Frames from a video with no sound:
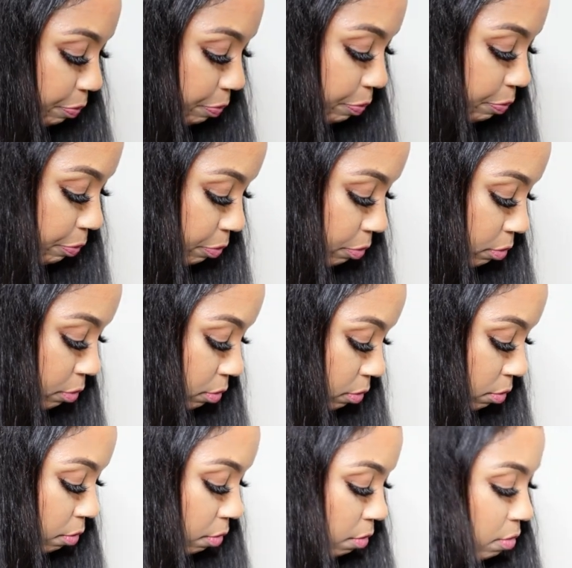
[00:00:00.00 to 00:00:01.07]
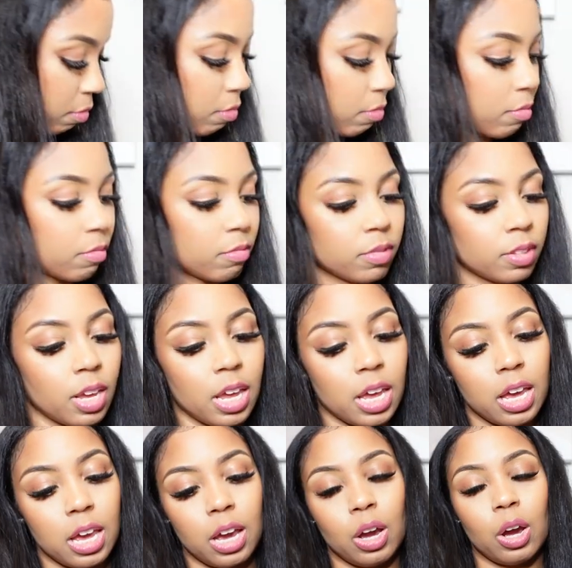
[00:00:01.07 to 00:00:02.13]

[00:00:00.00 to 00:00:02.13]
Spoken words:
Nobody speaks.